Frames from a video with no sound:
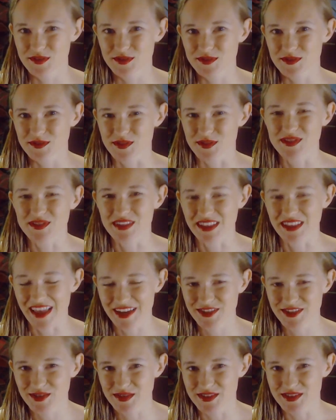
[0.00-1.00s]
So
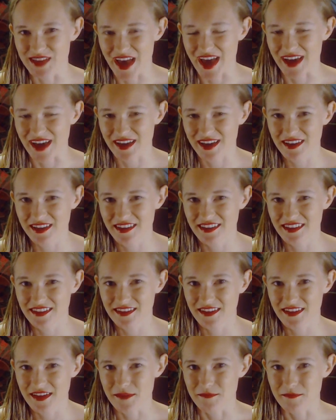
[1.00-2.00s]
select your deck
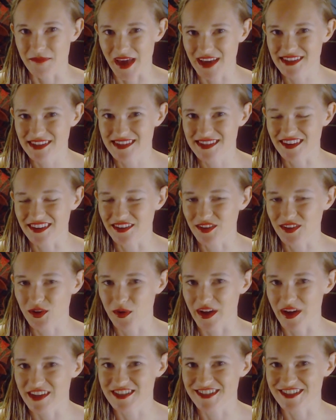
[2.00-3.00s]
based on the
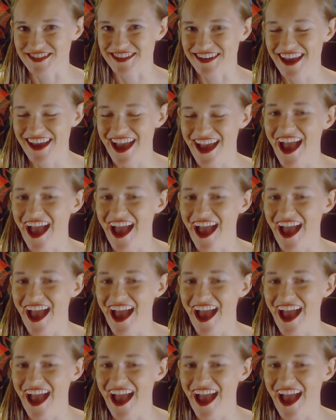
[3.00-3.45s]
question,